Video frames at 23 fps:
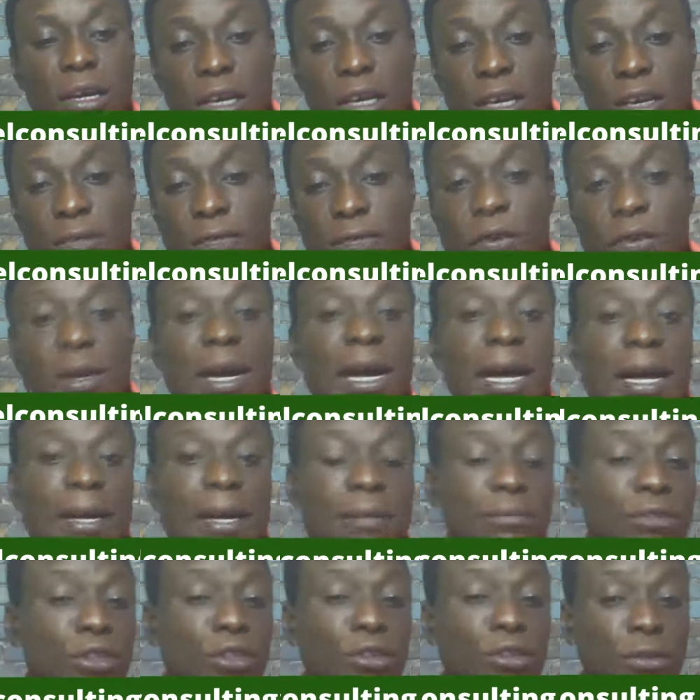If you are
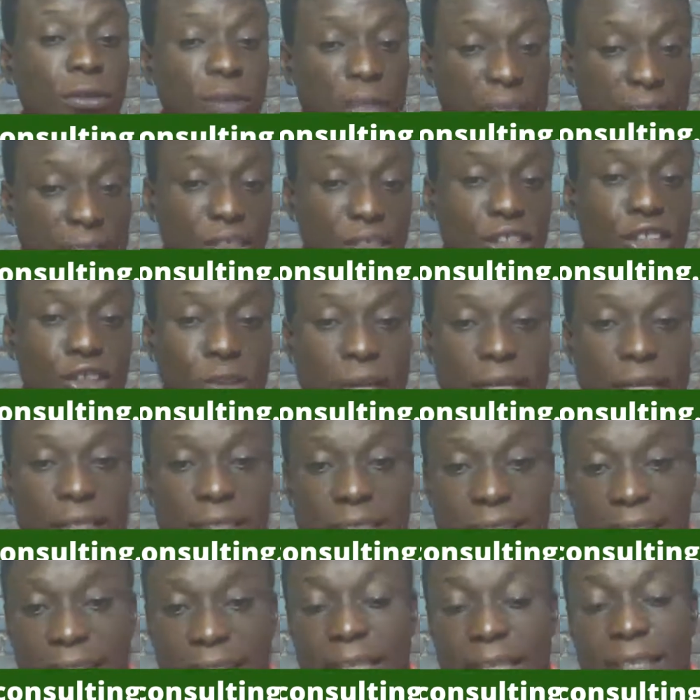
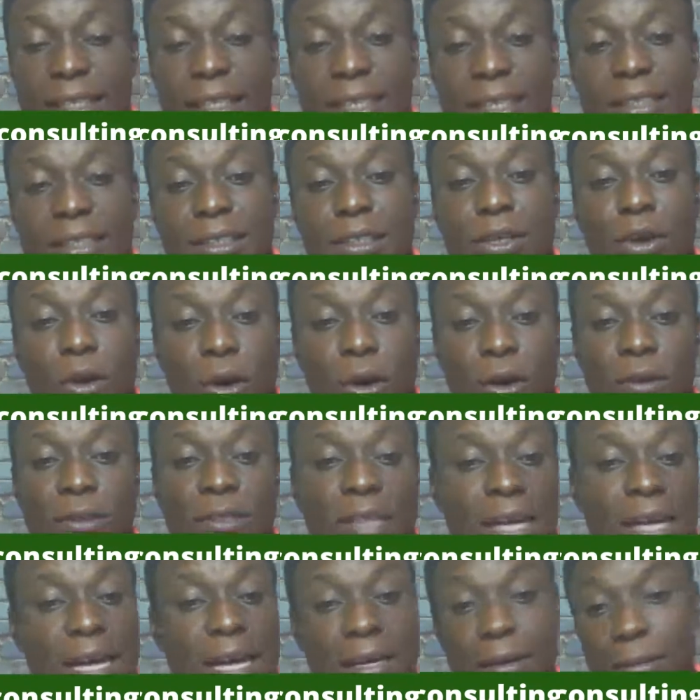interested in this course,
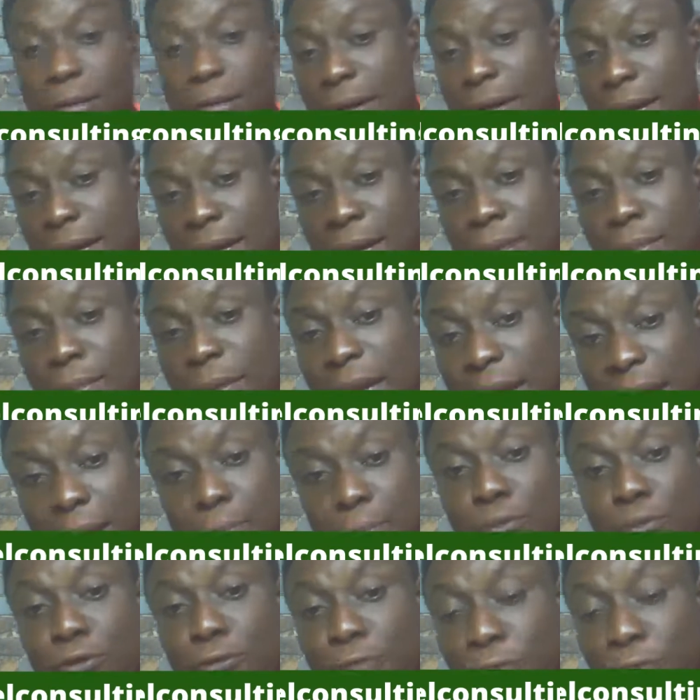and like I
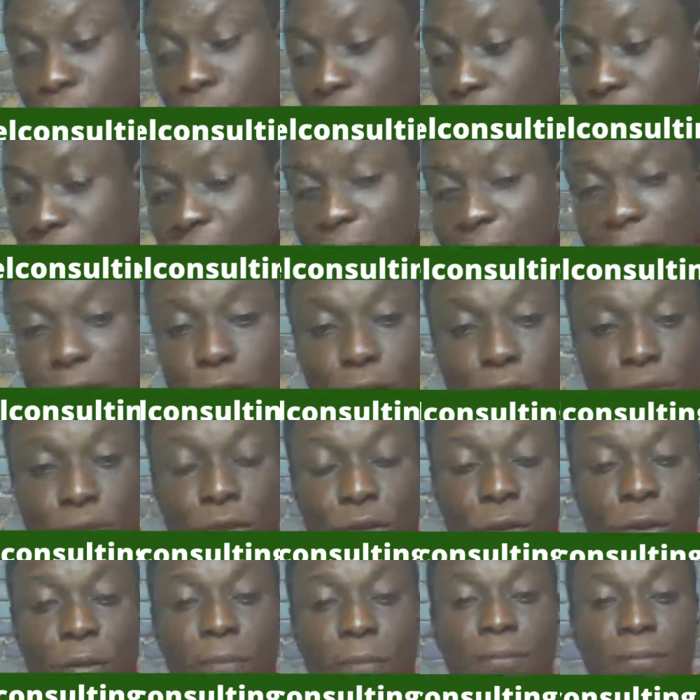put forward there
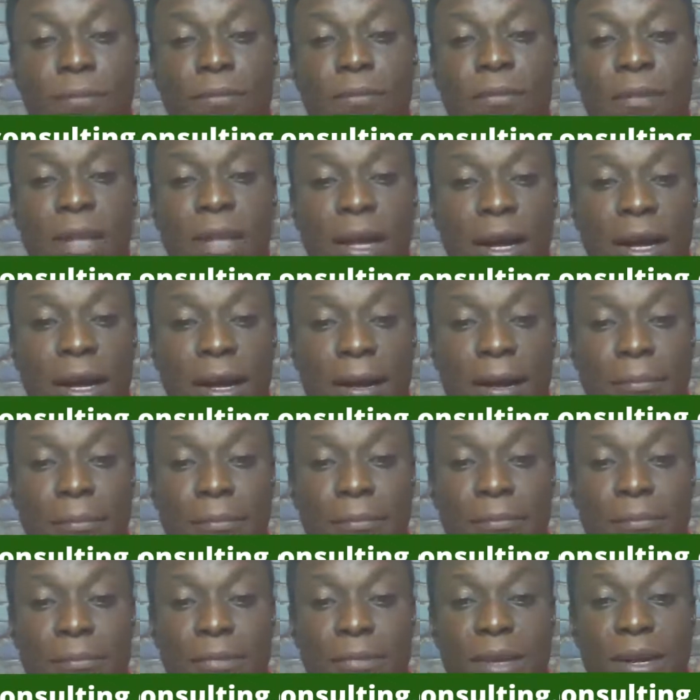also,
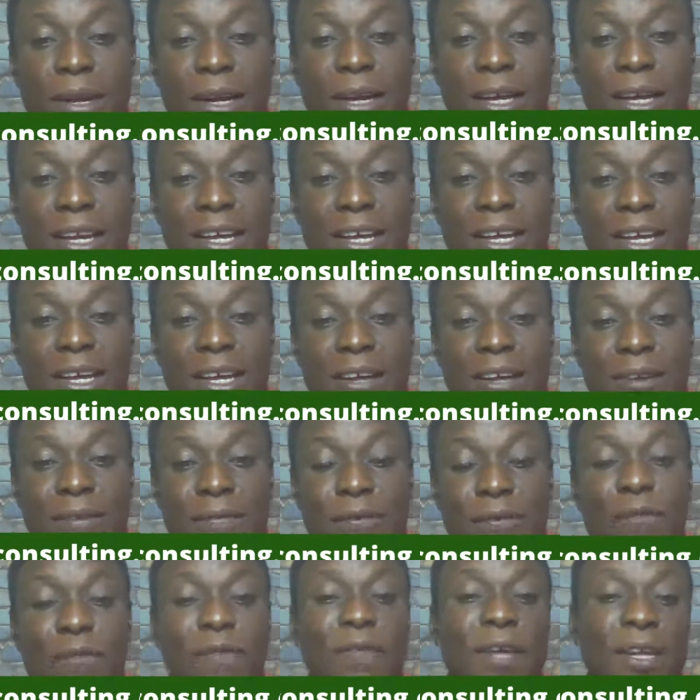if
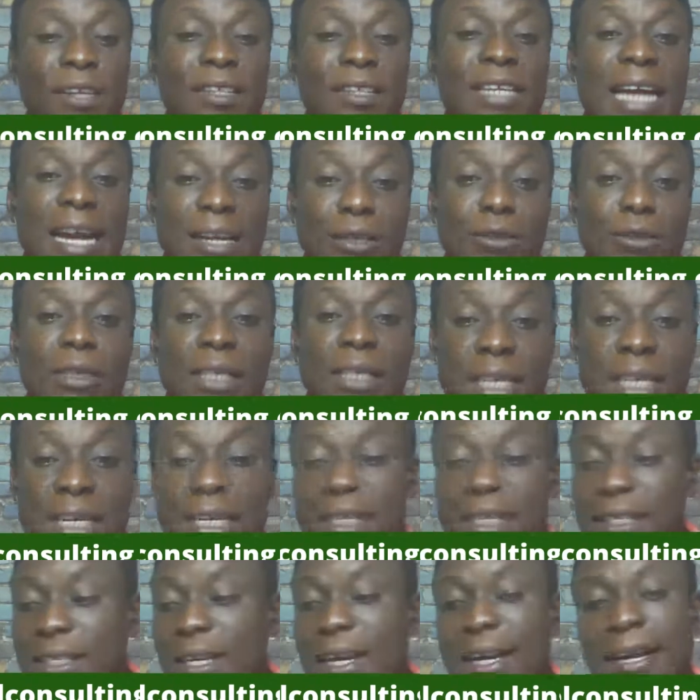you feel that you
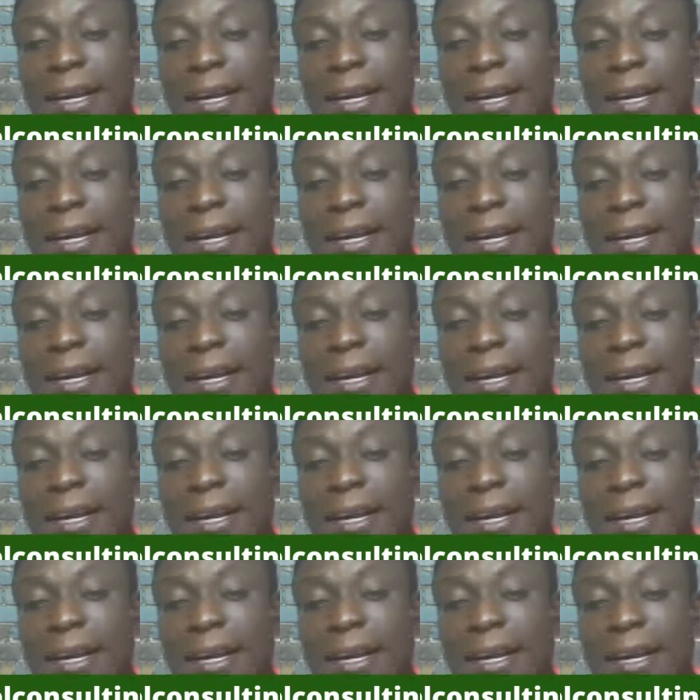need